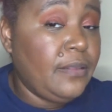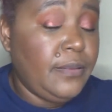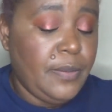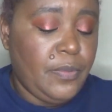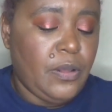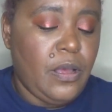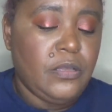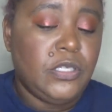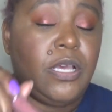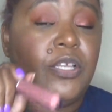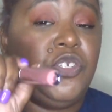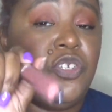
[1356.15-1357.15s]
lip gloss. So
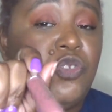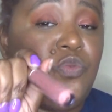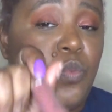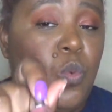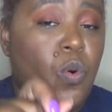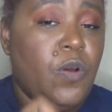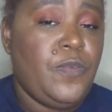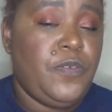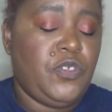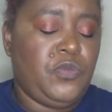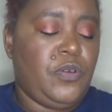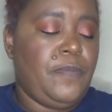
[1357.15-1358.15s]
I just wore
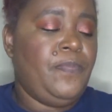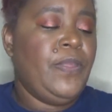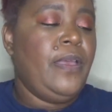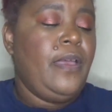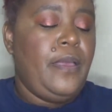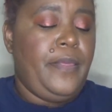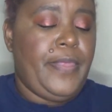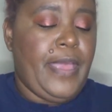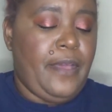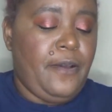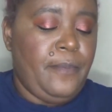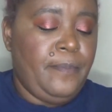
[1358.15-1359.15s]
this one.
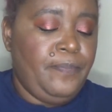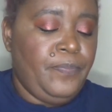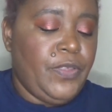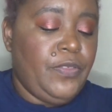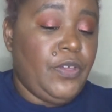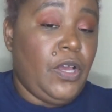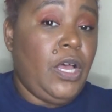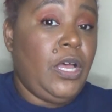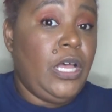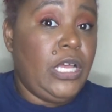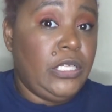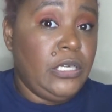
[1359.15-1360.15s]
Now, the
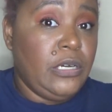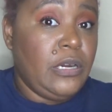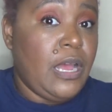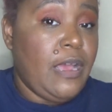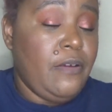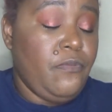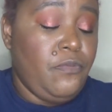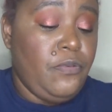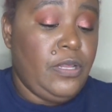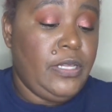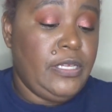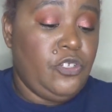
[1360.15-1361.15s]
color, I
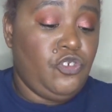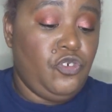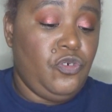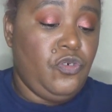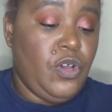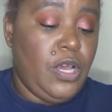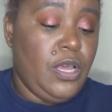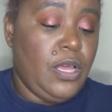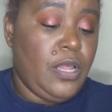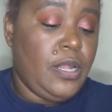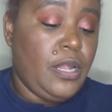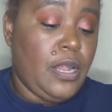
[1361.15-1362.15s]
really do
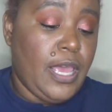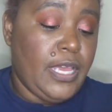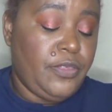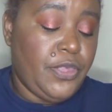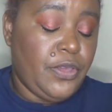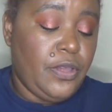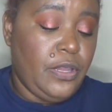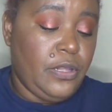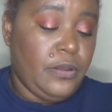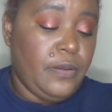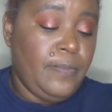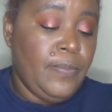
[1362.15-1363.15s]
like the
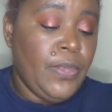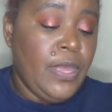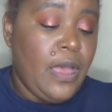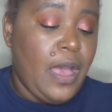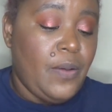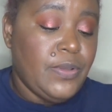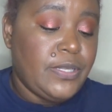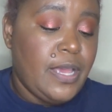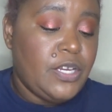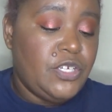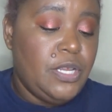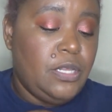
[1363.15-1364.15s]
color. I was
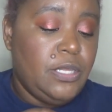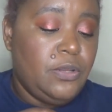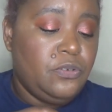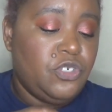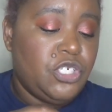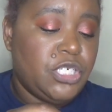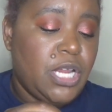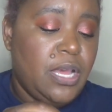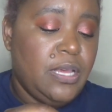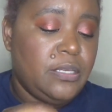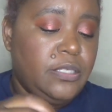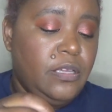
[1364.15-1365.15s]
actually a little
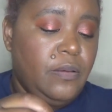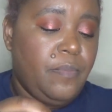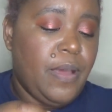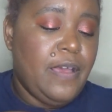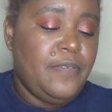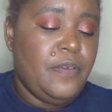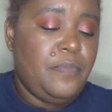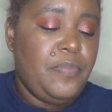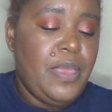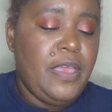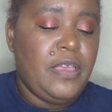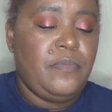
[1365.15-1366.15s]
shocked by the
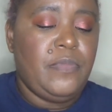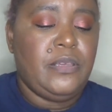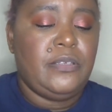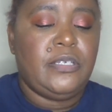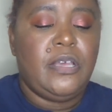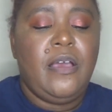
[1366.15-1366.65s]
pigment.